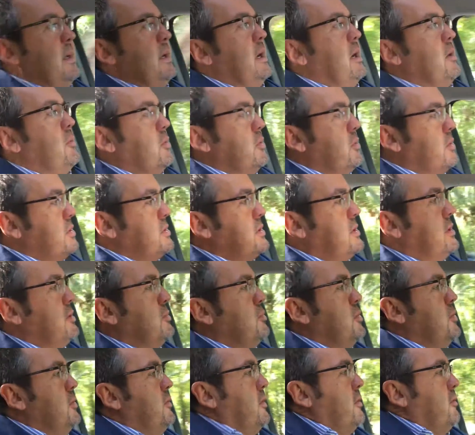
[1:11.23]
and we're all still
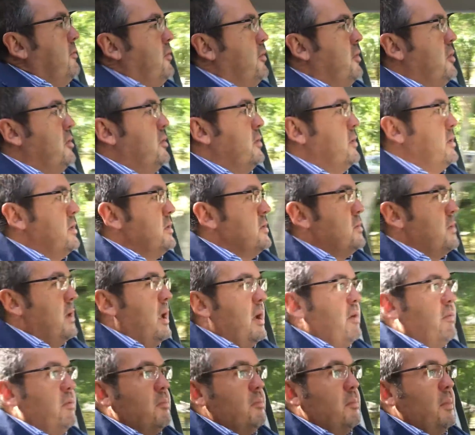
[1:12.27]
moving forward, is we
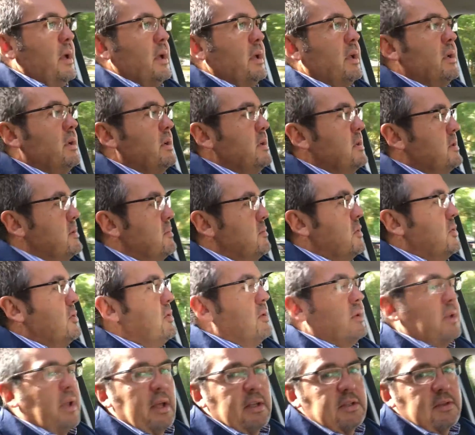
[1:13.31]
have a mechanism
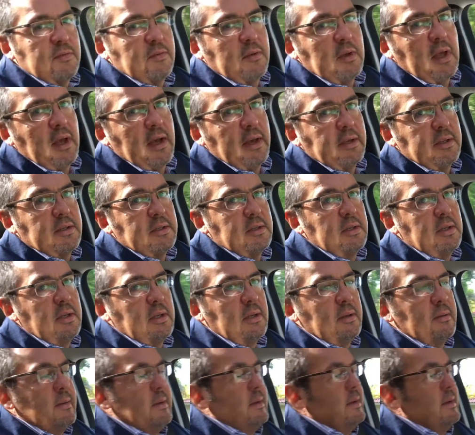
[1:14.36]
called SVIC.